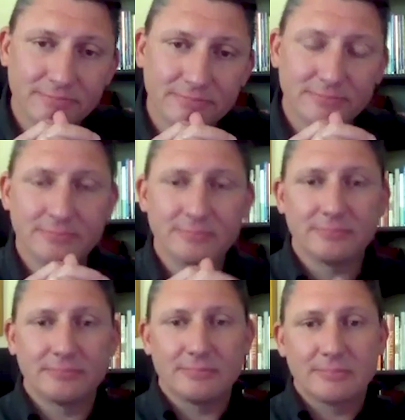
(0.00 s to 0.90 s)

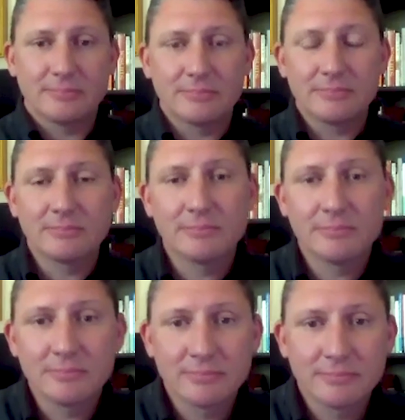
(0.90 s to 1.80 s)

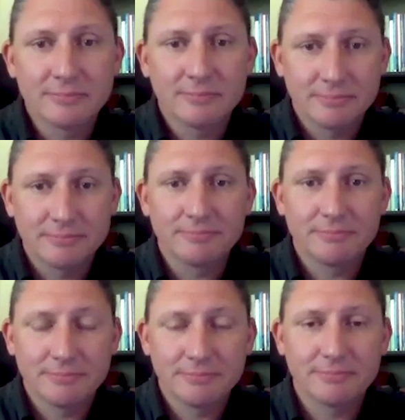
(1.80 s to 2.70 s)

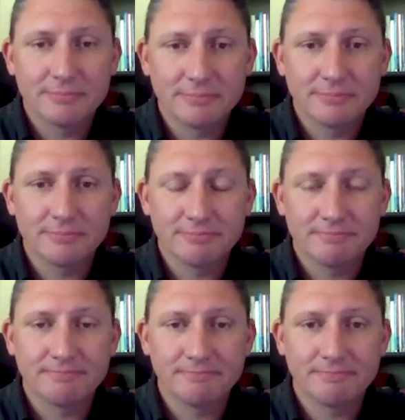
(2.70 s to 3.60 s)

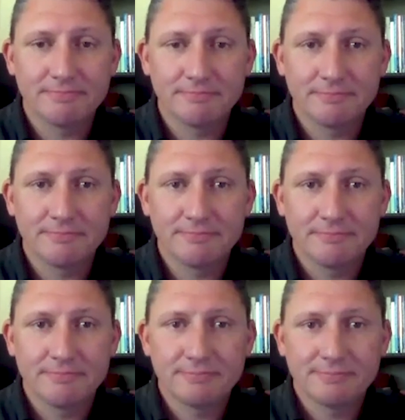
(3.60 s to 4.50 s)

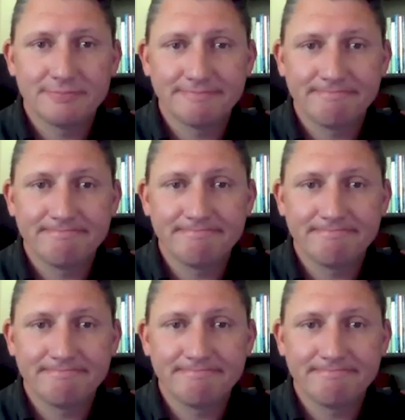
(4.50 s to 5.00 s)
[no speech]